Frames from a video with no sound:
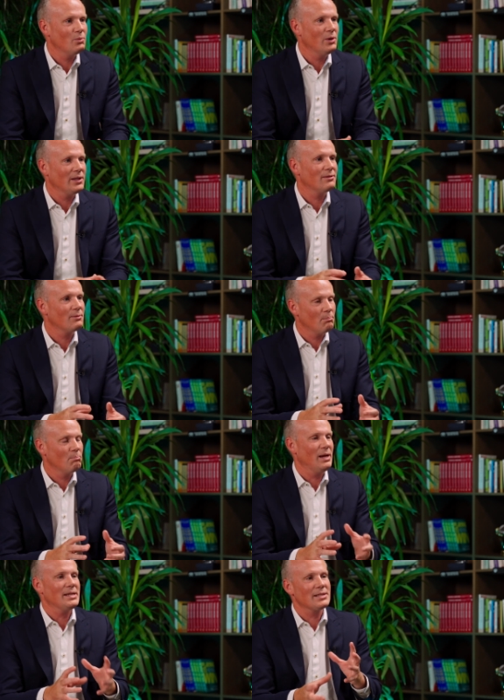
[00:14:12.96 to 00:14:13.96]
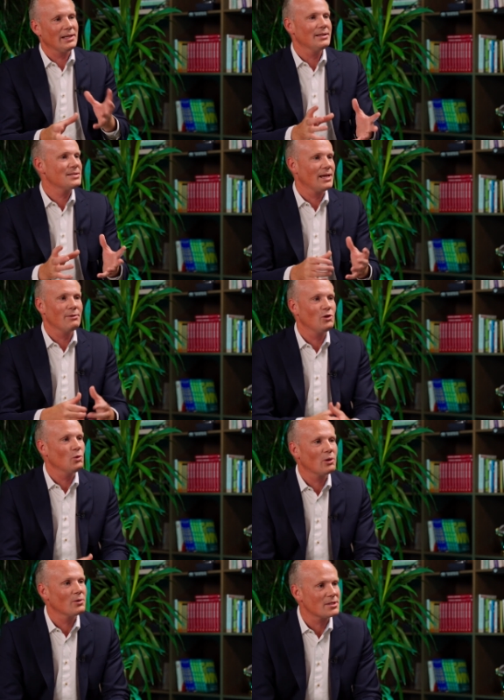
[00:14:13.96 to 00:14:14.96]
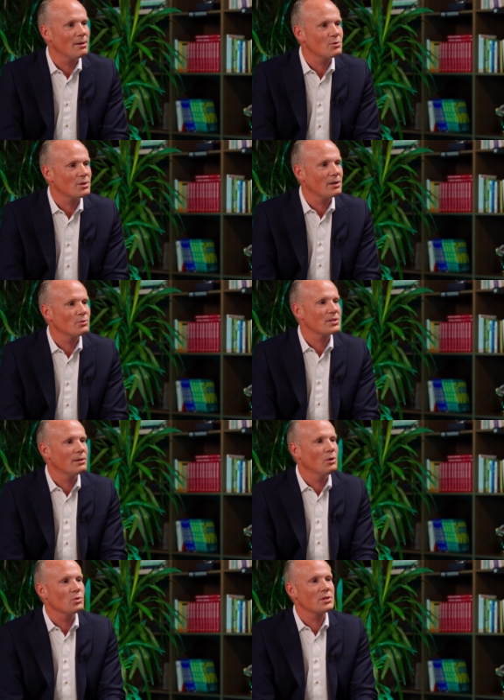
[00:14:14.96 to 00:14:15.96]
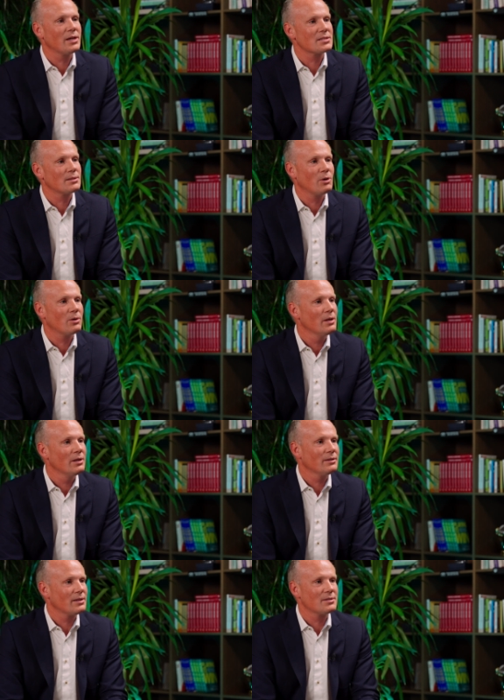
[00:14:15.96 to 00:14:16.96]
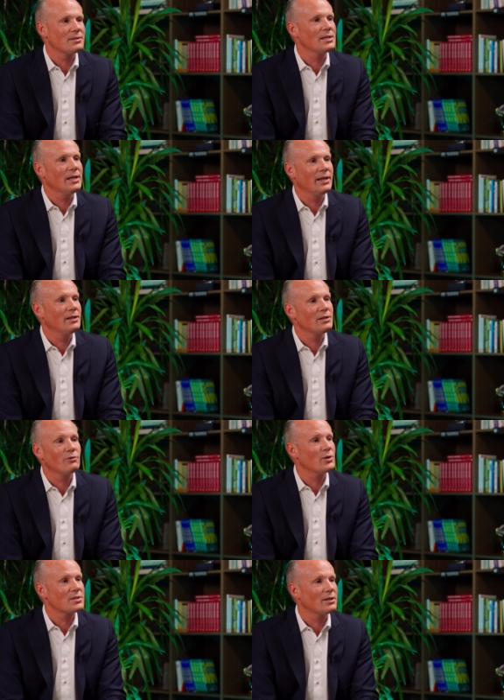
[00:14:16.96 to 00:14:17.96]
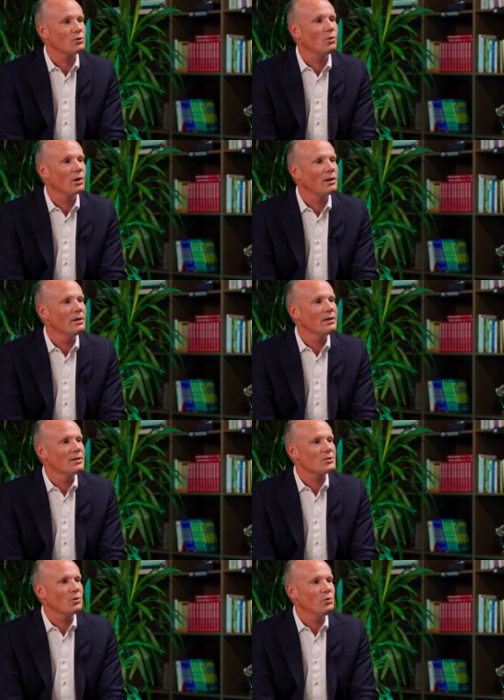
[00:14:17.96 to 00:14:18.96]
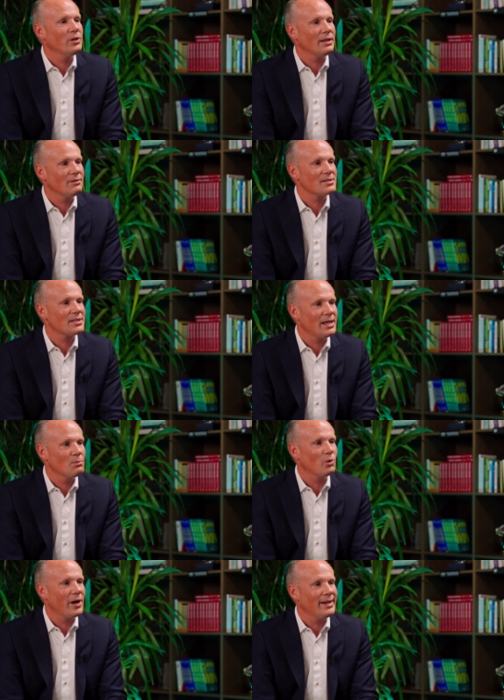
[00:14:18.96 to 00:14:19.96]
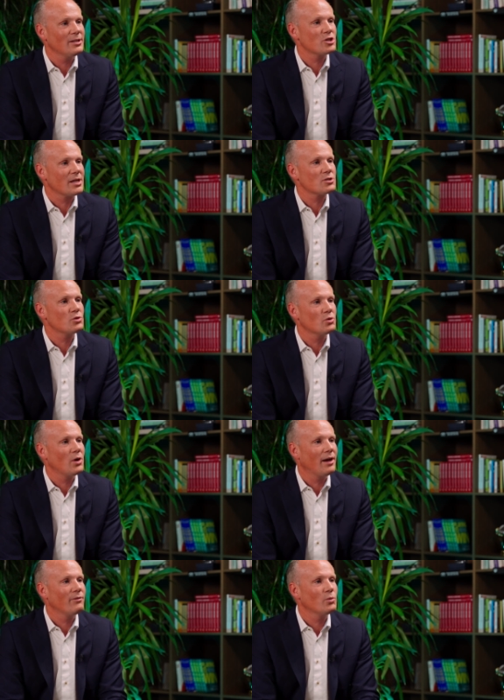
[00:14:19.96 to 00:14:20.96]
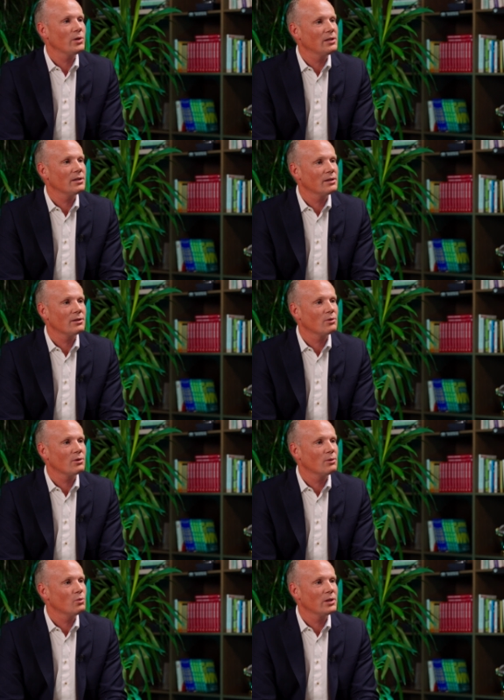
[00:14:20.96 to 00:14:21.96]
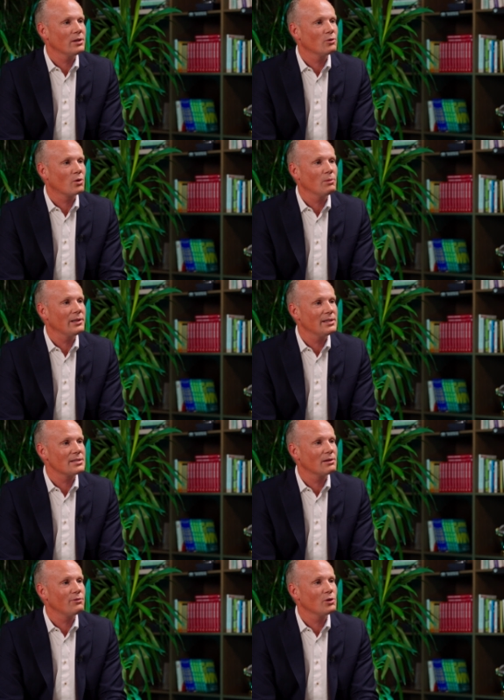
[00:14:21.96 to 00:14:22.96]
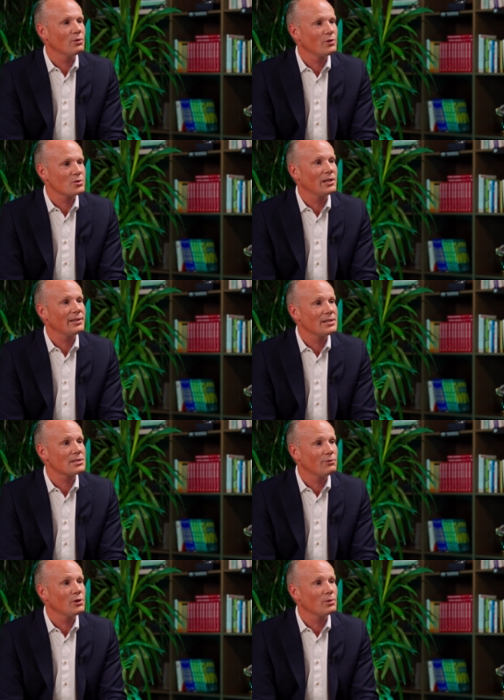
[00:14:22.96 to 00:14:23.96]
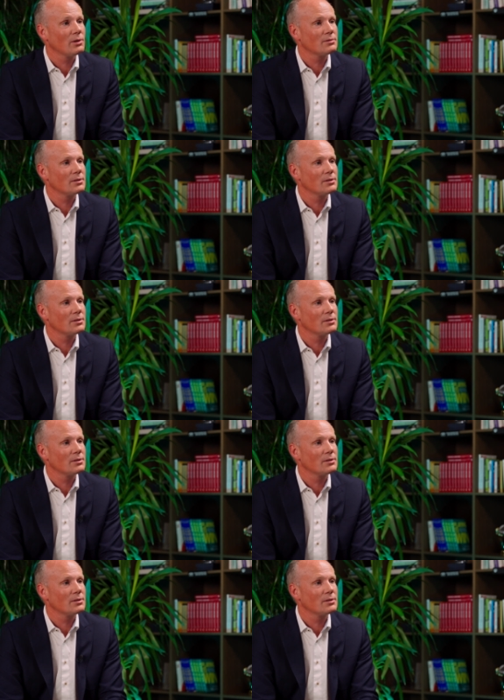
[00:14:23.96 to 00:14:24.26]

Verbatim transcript: with basically the same fuel consumption. I would say most customer doesn't see any difference at all. So you get the same range as you have with a, with a normal diesel fuel, fossil diesel fuel.